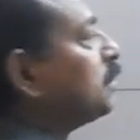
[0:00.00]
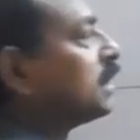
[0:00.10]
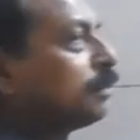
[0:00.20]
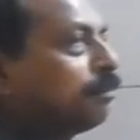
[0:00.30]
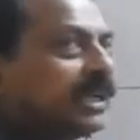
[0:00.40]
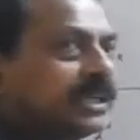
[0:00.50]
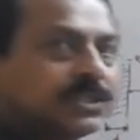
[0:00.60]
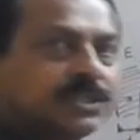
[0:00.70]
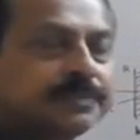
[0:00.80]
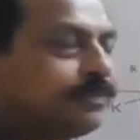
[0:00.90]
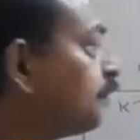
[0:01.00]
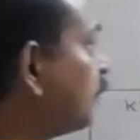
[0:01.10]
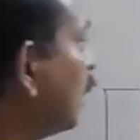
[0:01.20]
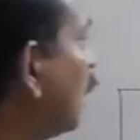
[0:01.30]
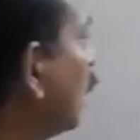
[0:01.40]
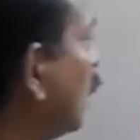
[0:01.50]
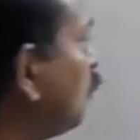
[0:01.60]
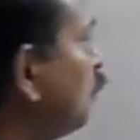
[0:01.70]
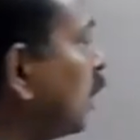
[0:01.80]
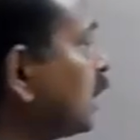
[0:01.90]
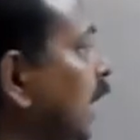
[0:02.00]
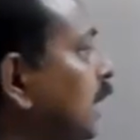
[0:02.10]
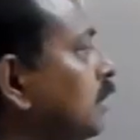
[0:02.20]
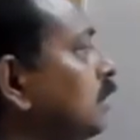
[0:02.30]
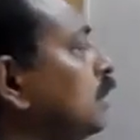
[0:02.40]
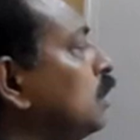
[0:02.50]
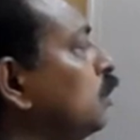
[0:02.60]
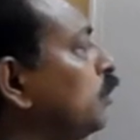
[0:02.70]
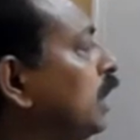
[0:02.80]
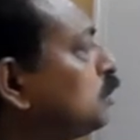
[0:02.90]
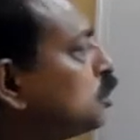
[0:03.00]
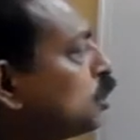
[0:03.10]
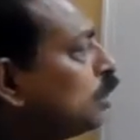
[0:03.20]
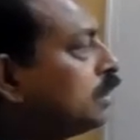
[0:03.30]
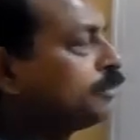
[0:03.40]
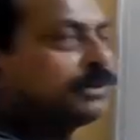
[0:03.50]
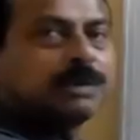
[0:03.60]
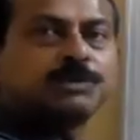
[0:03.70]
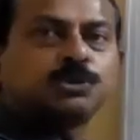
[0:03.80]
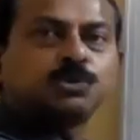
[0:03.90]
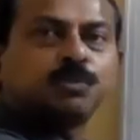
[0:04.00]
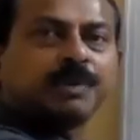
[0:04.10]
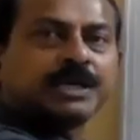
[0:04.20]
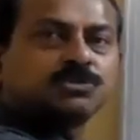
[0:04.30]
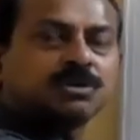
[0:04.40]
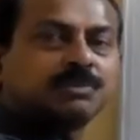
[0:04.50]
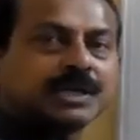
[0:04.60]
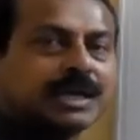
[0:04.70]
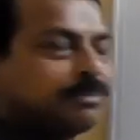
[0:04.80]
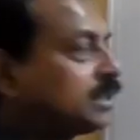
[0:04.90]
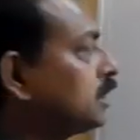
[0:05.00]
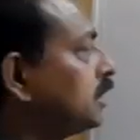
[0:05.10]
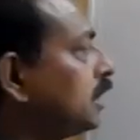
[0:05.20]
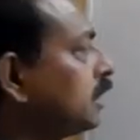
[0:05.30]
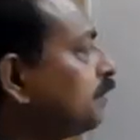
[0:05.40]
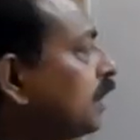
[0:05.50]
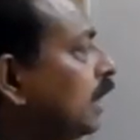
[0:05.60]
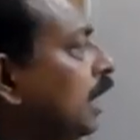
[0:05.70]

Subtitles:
between the plates. Now for that, we have shown we have the two plates of the capacitor.